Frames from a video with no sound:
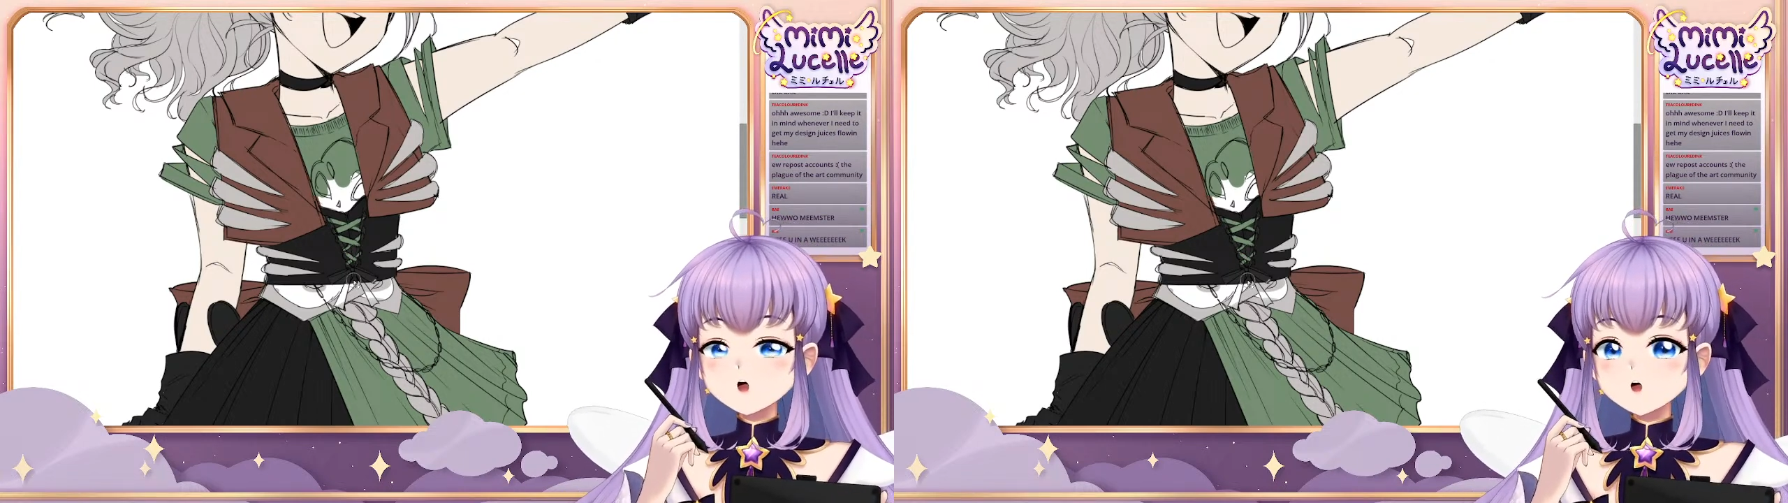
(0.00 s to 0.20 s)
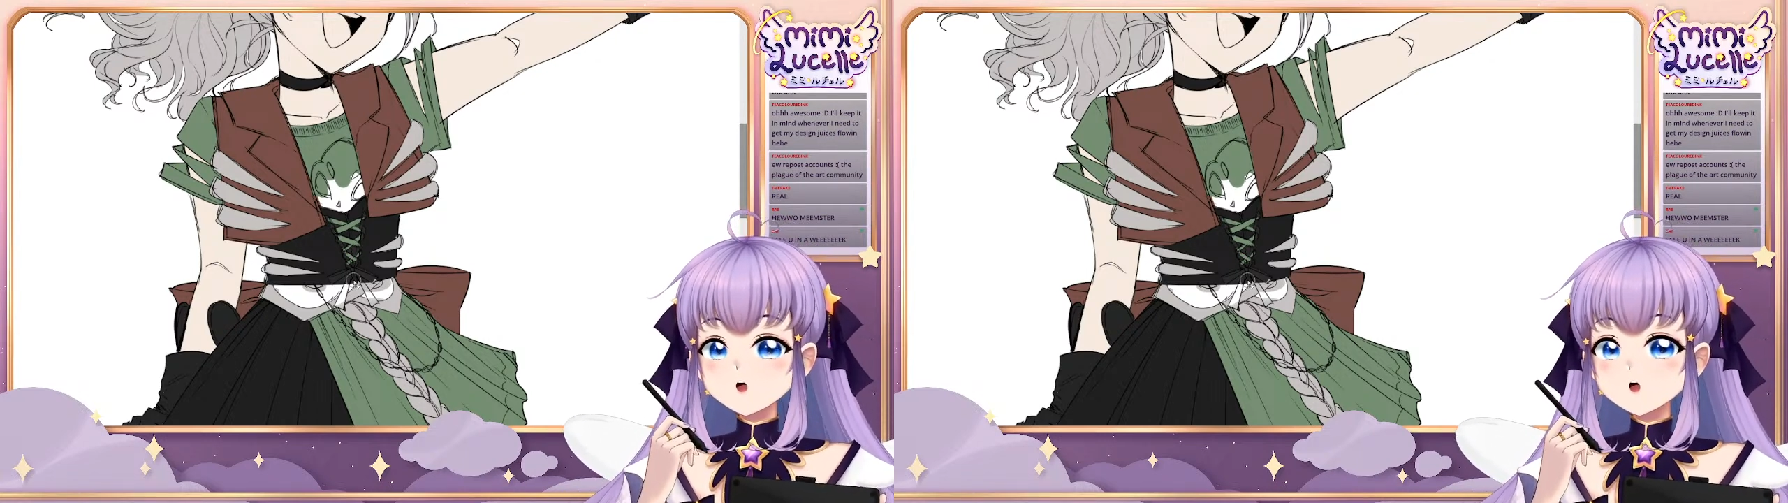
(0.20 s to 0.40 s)

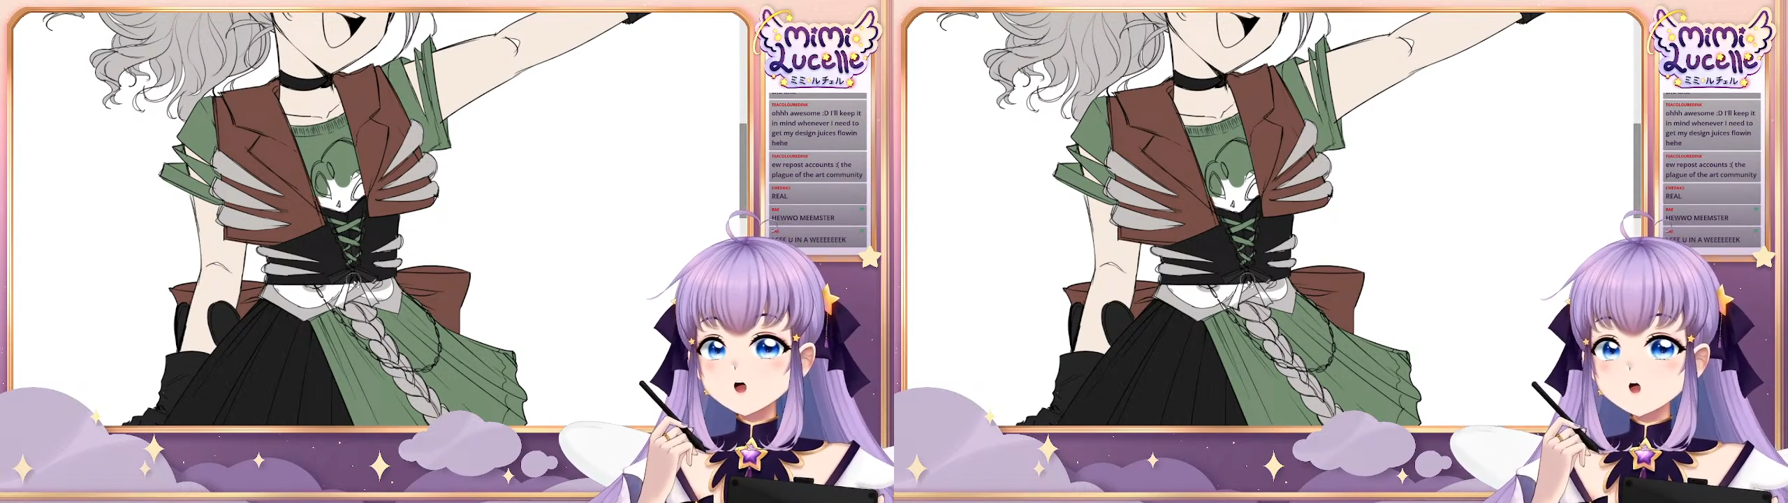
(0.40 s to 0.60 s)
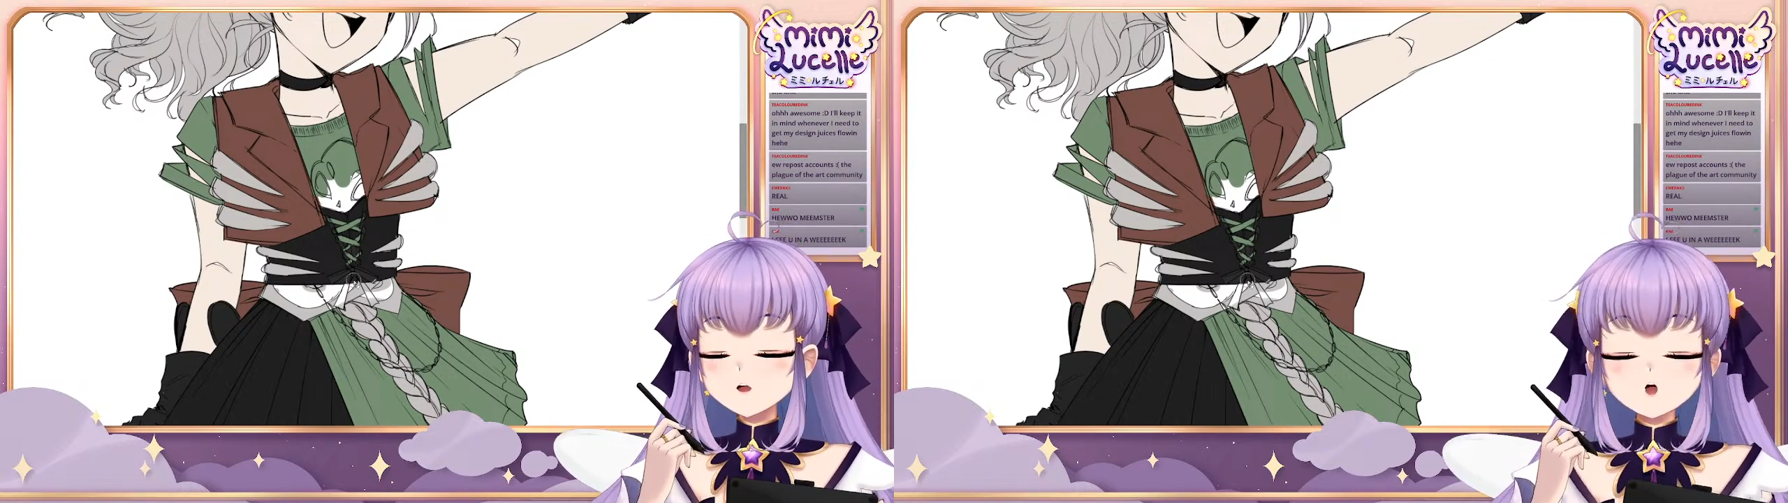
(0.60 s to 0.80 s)
I see you
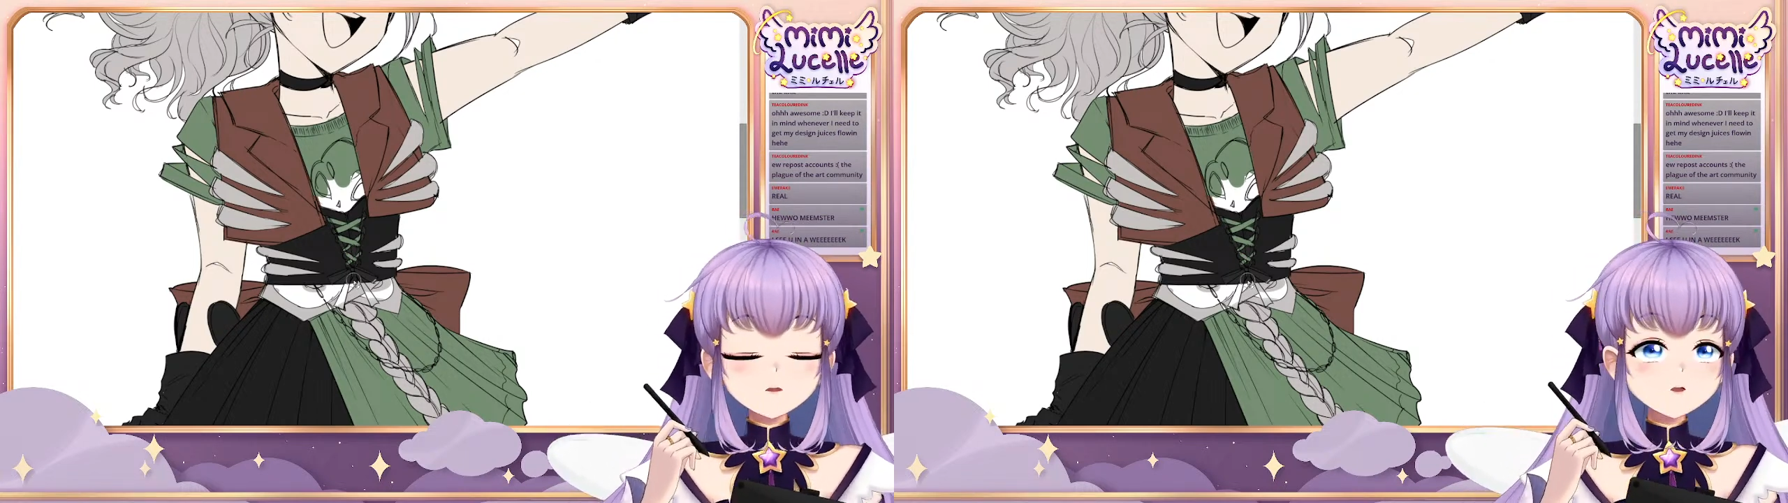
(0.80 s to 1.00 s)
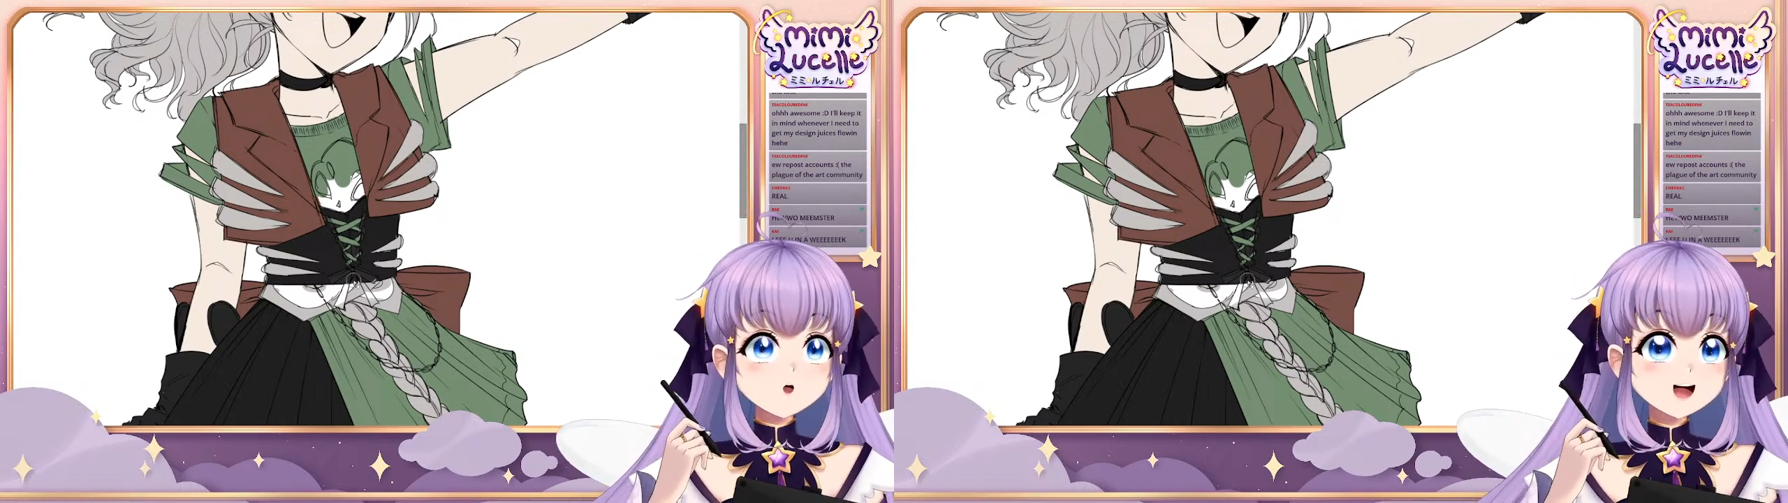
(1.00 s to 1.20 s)
in a week.